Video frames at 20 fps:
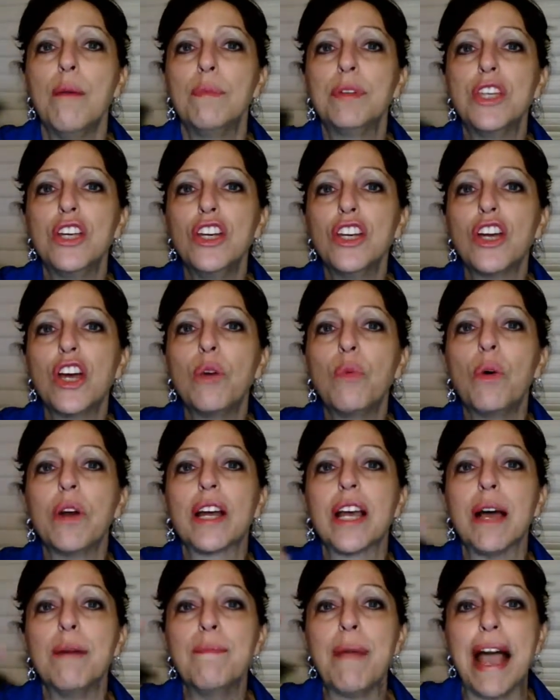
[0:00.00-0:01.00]
but then you're going to
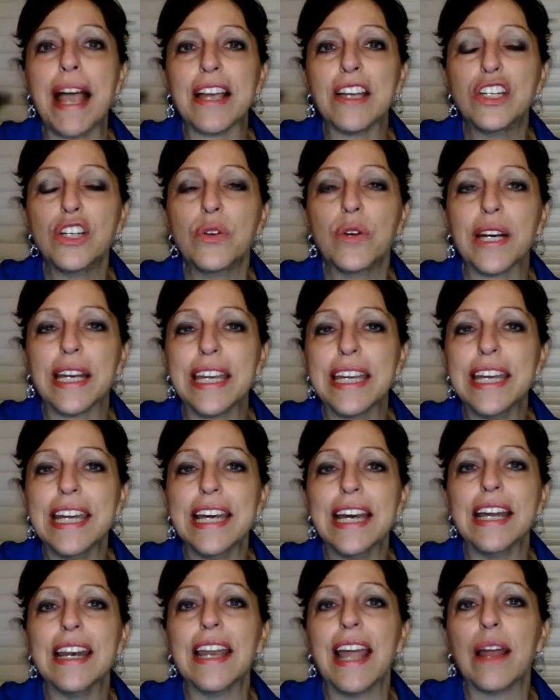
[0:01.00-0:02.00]
want to come back and do it
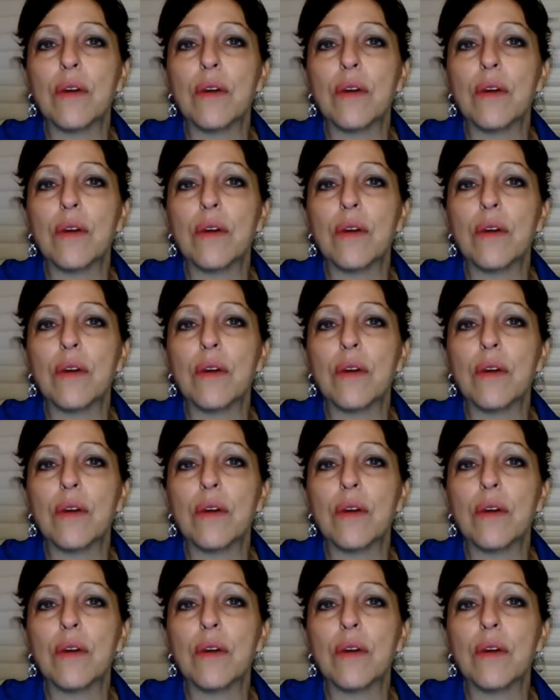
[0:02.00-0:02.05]
again,